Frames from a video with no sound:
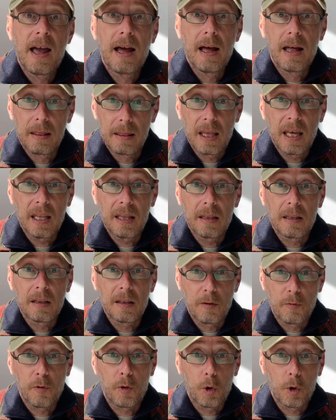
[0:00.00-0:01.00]
Then
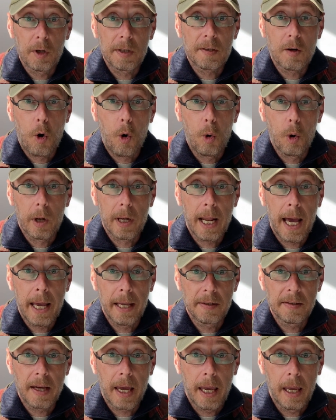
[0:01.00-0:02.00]
the first cold
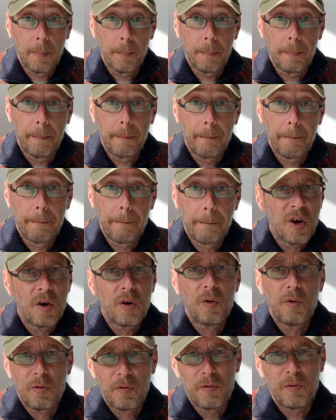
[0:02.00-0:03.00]
nights came.
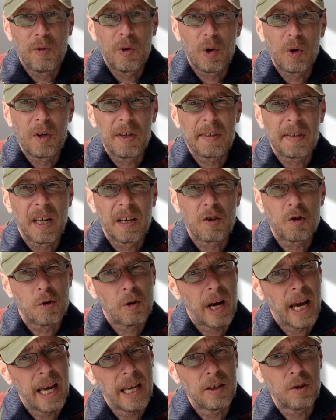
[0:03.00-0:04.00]
First I
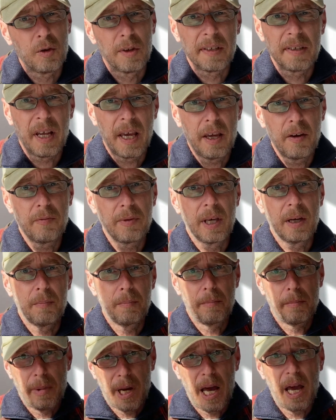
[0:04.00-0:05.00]
tried to save
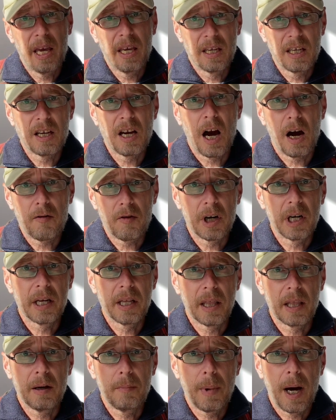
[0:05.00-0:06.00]
them by
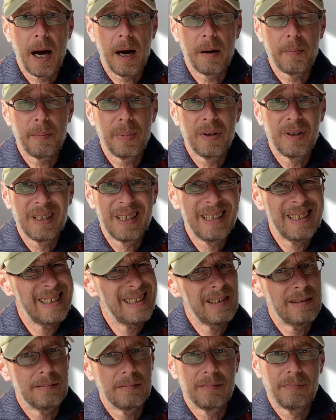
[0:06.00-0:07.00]
covering them up,
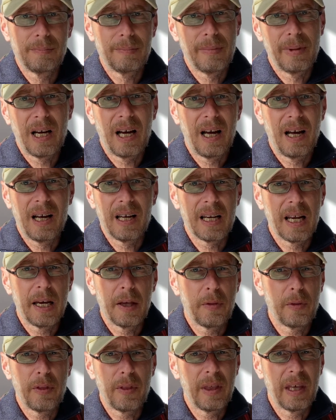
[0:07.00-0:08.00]
but I
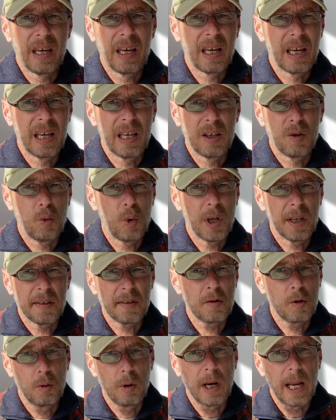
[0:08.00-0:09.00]
think it was
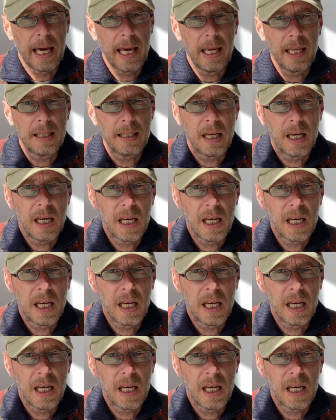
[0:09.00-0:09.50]
too late.